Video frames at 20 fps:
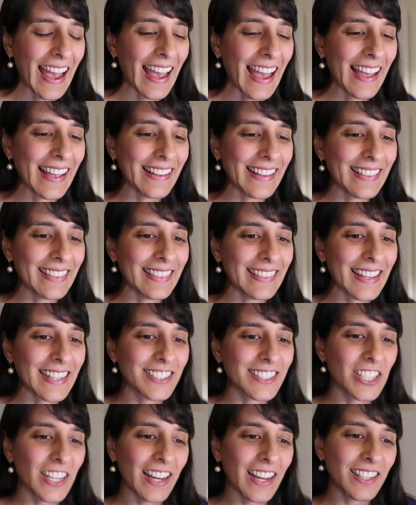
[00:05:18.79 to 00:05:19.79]
And they
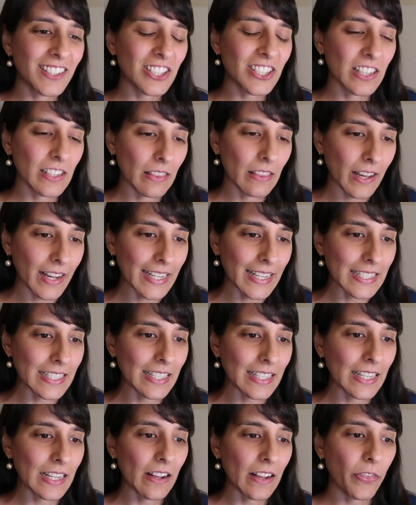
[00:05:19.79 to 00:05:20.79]
changed the
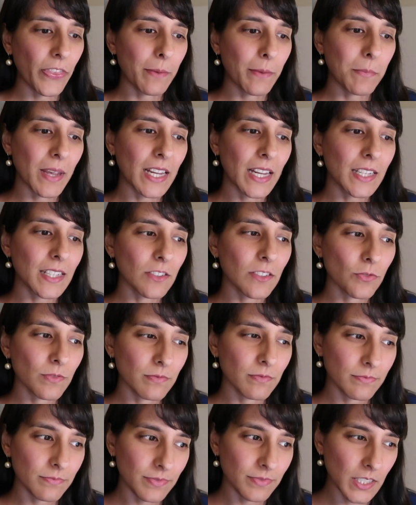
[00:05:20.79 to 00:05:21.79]
lighting and they made it
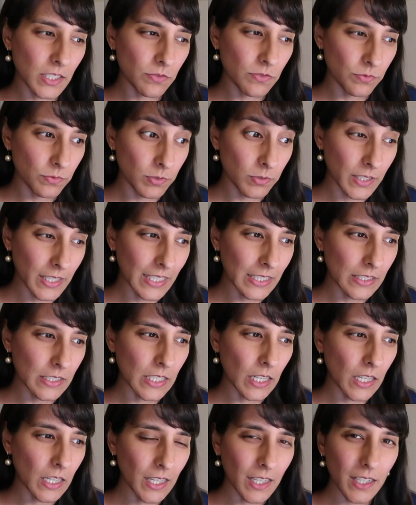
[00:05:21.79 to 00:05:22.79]
this really
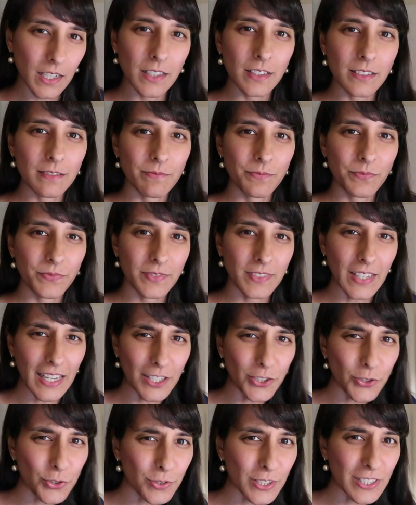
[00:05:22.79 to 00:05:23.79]
dark,
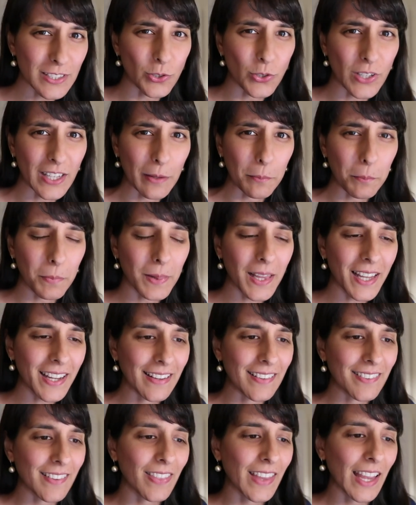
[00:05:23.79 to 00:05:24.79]
dangerous looking
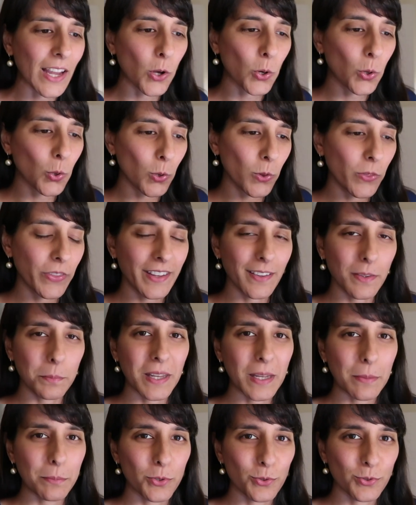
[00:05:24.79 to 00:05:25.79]
place. And they called these
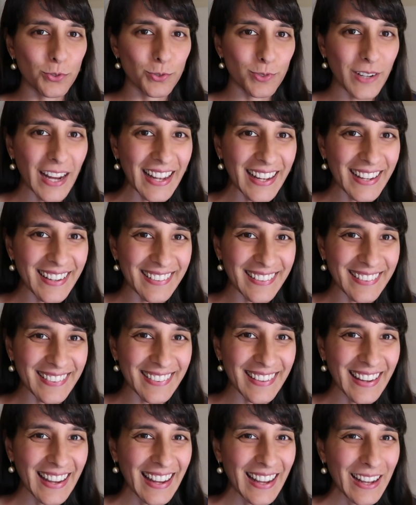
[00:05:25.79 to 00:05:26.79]
people dragons.